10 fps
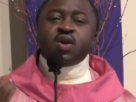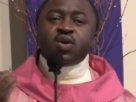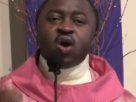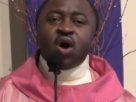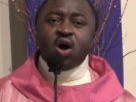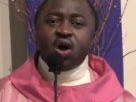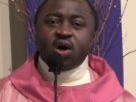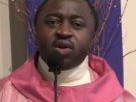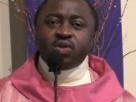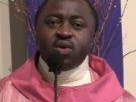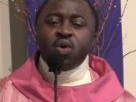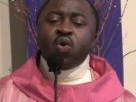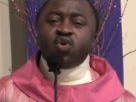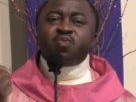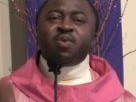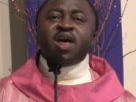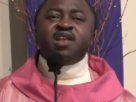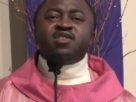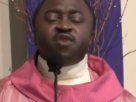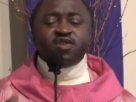God whose
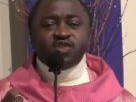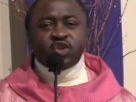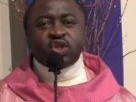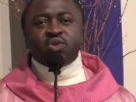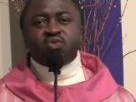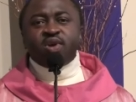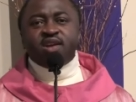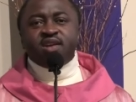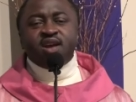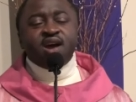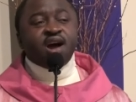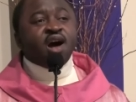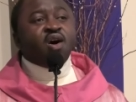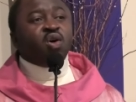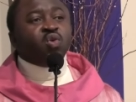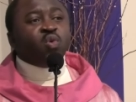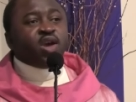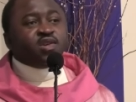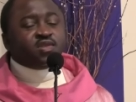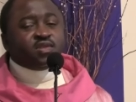plans for his children are
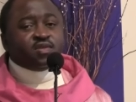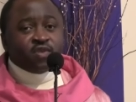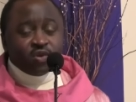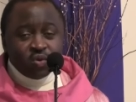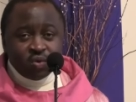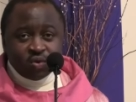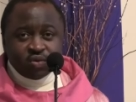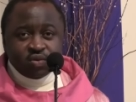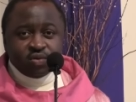always for good.